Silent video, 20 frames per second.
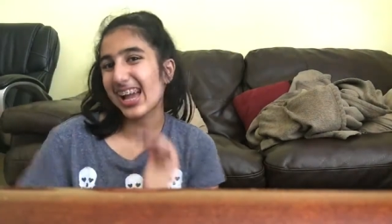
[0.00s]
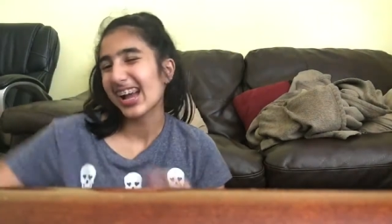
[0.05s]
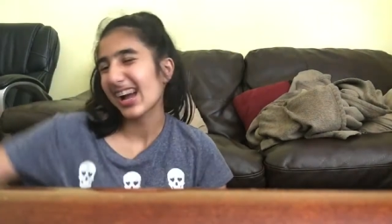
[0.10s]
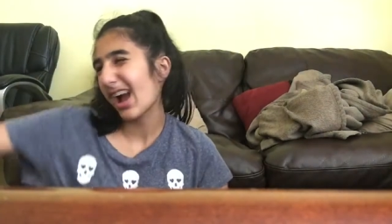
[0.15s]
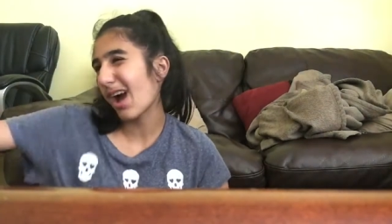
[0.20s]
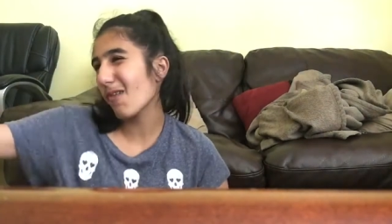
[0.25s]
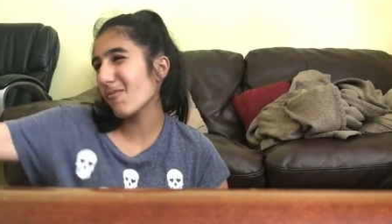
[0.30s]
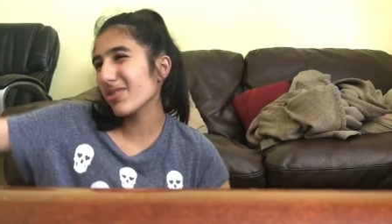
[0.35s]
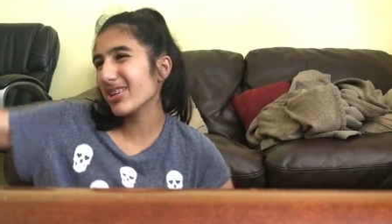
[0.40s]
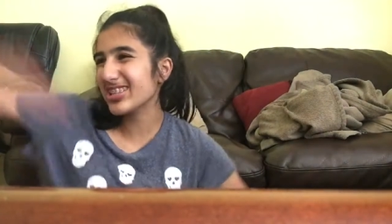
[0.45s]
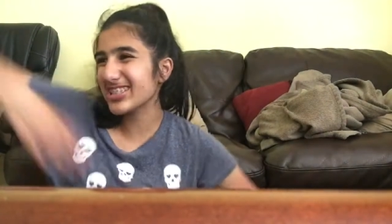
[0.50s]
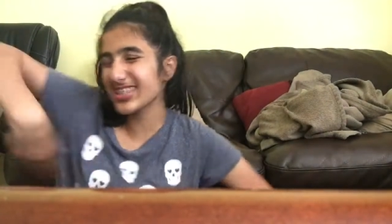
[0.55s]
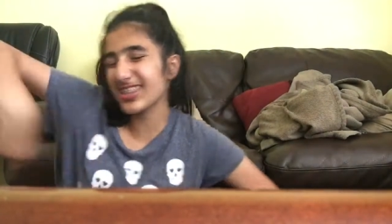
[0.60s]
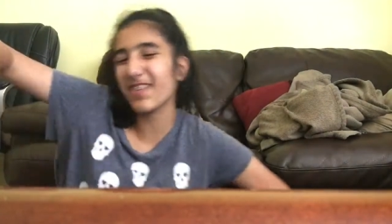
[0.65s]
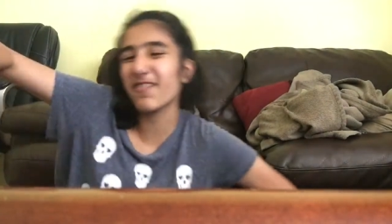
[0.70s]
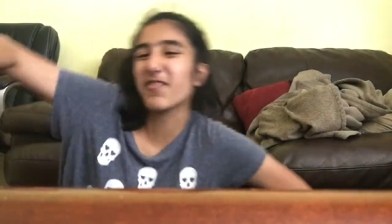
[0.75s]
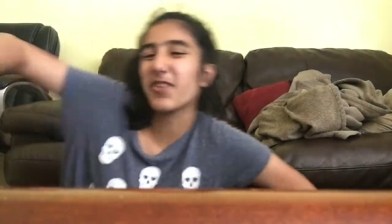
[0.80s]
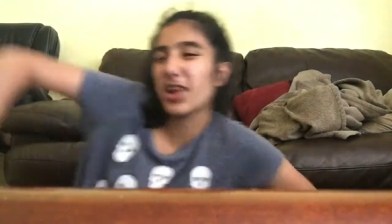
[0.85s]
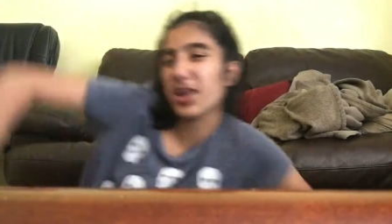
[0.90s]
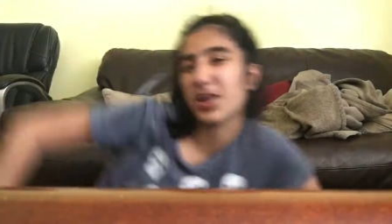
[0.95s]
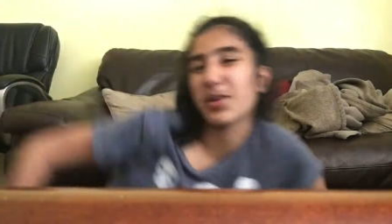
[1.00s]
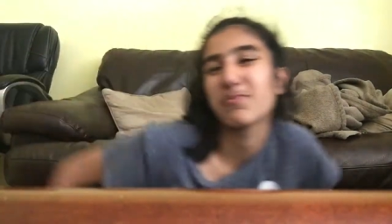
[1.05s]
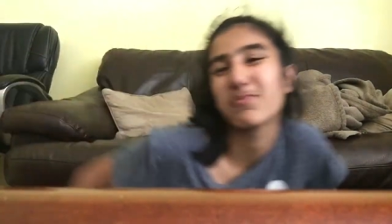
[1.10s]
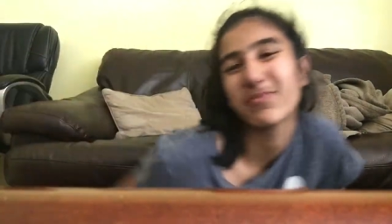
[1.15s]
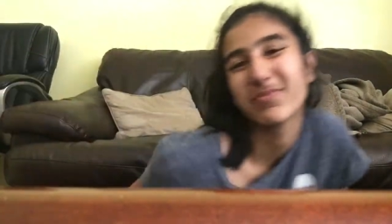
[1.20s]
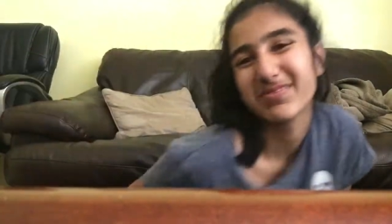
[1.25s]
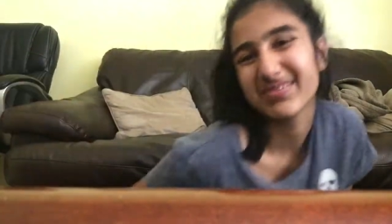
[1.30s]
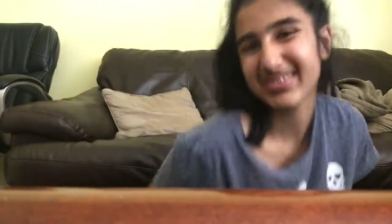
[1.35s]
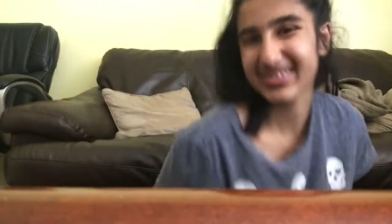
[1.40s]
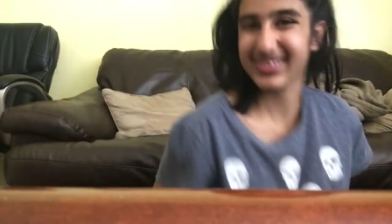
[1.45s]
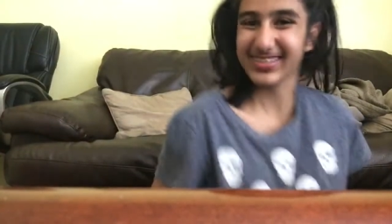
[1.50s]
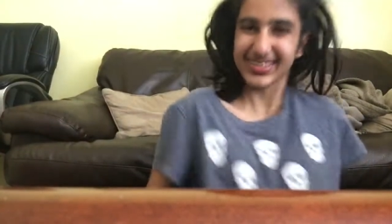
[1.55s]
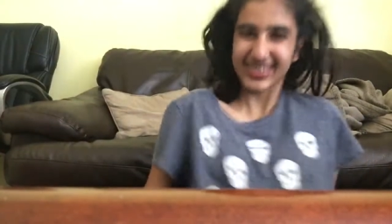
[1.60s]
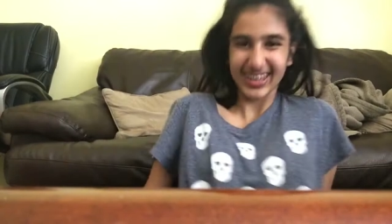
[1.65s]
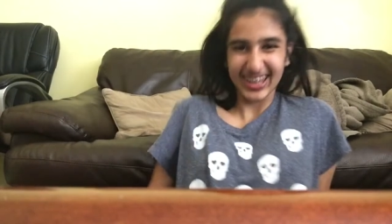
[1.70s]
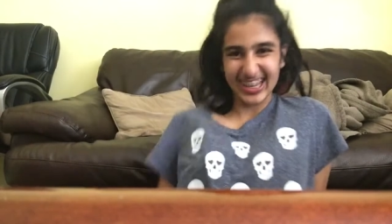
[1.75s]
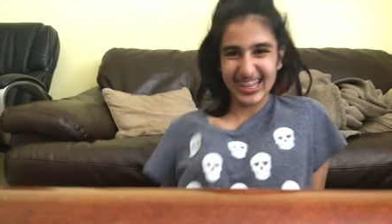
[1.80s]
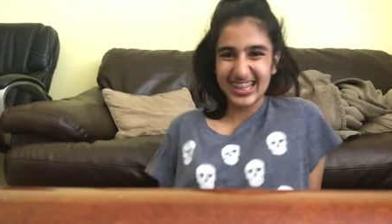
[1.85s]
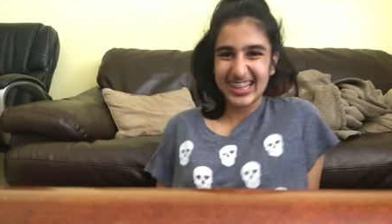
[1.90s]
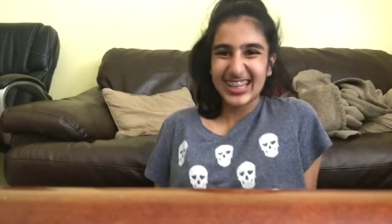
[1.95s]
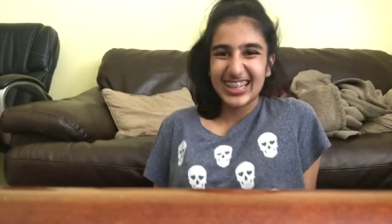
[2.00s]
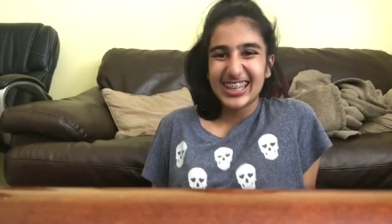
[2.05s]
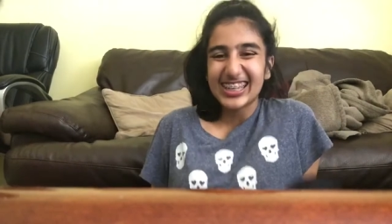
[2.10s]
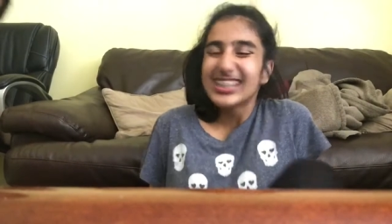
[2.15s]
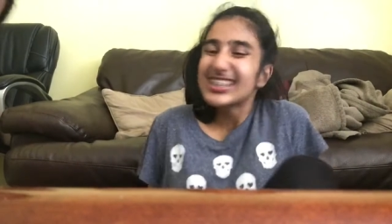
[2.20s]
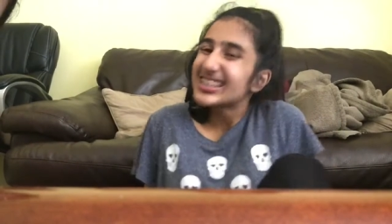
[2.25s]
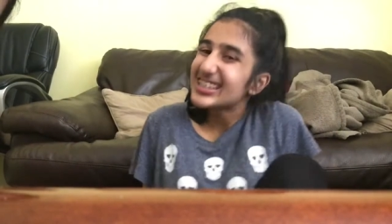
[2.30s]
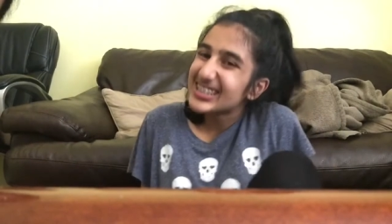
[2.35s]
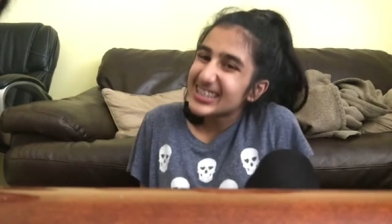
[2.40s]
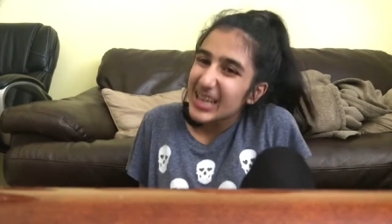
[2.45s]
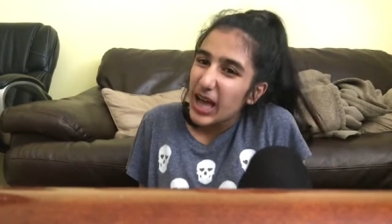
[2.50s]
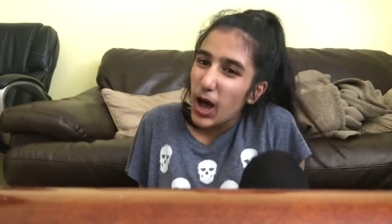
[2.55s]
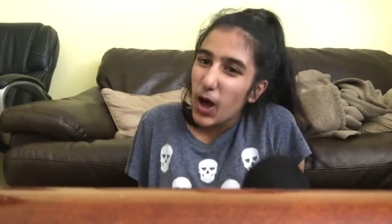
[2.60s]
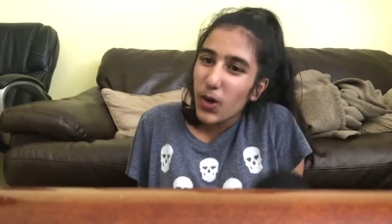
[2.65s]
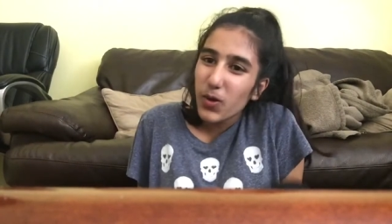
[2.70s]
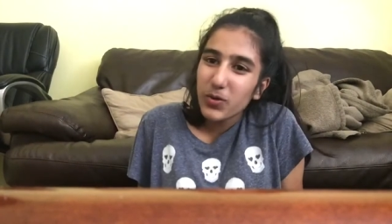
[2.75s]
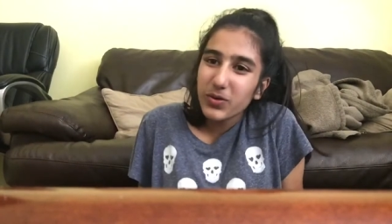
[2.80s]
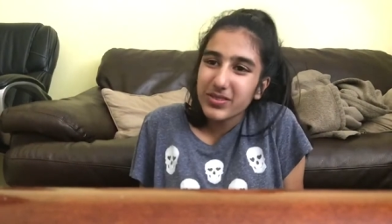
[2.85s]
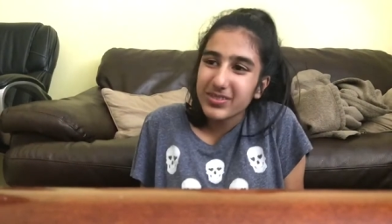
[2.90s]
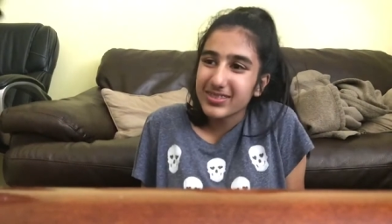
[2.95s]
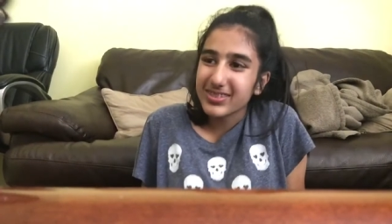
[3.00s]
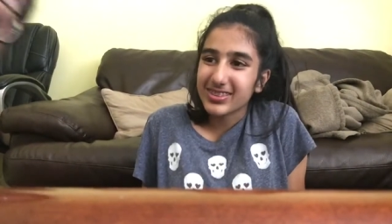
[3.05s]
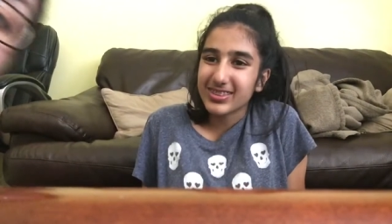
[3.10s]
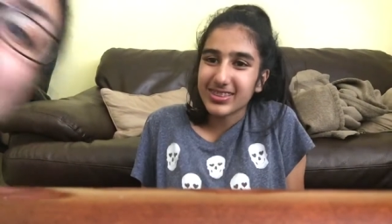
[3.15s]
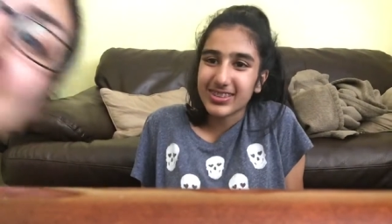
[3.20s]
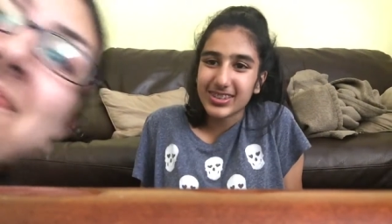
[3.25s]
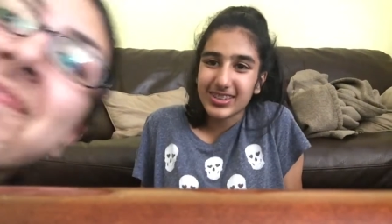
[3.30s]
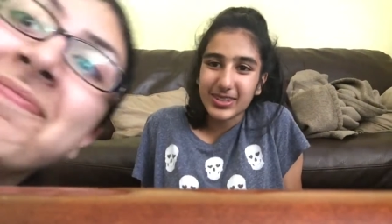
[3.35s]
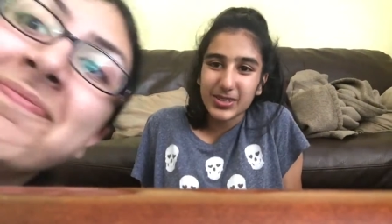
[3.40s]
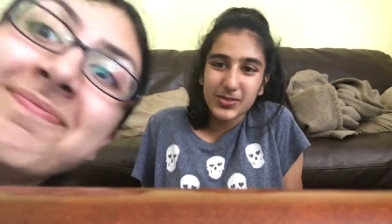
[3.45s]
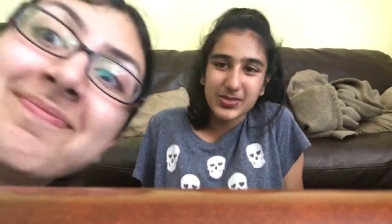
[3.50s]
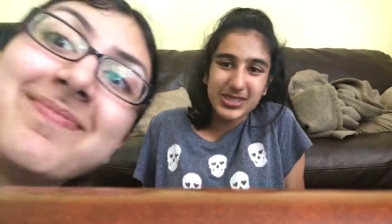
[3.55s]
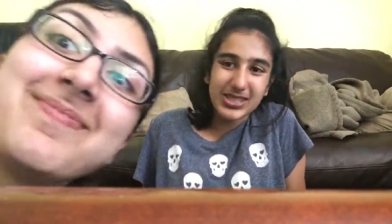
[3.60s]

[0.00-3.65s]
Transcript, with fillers: Come into the front. So you